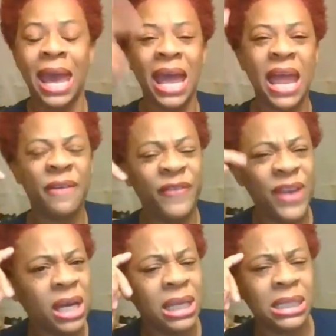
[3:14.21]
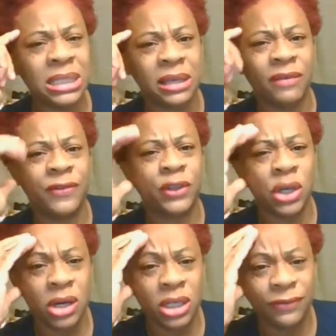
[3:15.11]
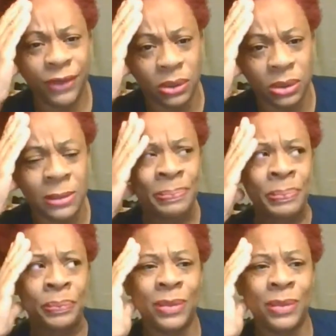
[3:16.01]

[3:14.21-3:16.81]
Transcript: And I feel as if church folks,